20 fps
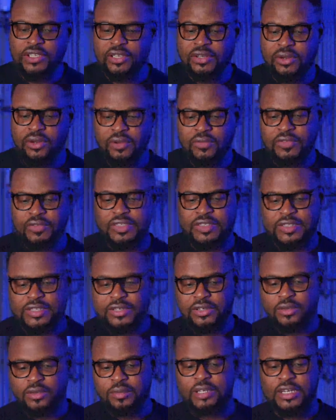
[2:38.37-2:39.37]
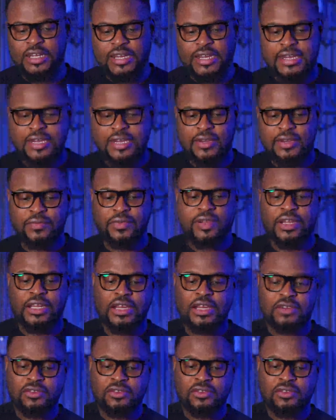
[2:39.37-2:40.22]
I actually love the setup that I have.